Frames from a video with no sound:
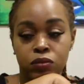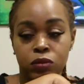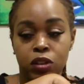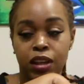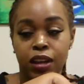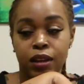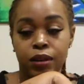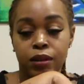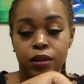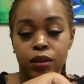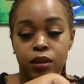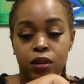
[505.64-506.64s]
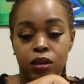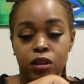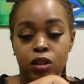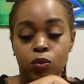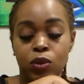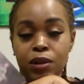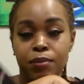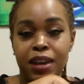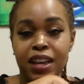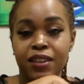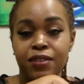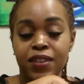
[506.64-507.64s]
okay? You want to
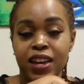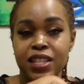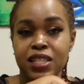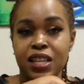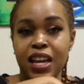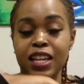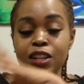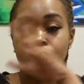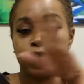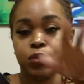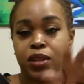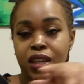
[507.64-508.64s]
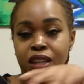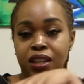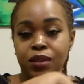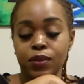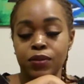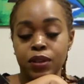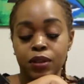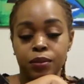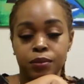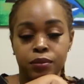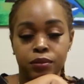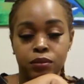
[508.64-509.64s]
manifest a new beginning with
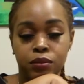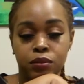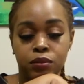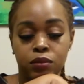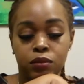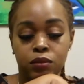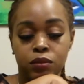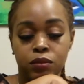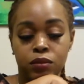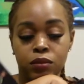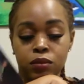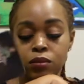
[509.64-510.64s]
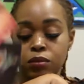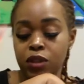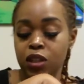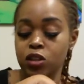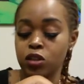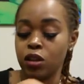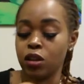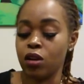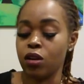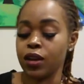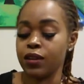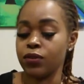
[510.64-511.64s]
them because you're
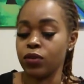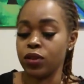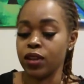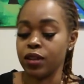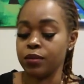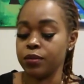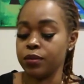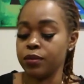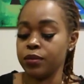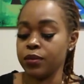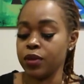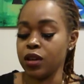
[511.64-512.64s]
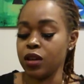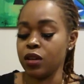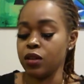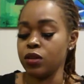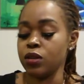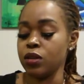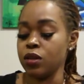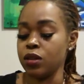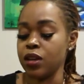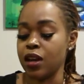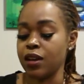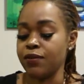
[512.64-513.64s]
longing for them.
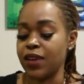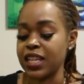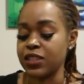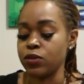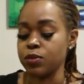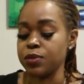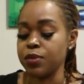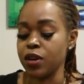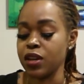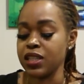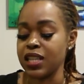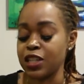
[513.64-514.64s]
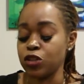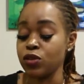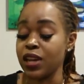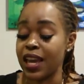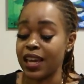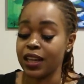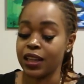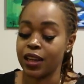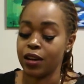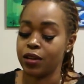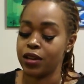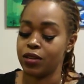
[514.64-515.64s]
Now, advice from Spirit is that you gain
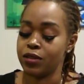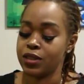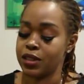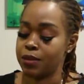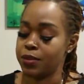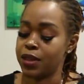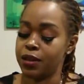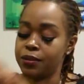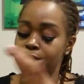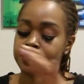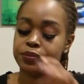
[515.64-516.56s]
clarity on something.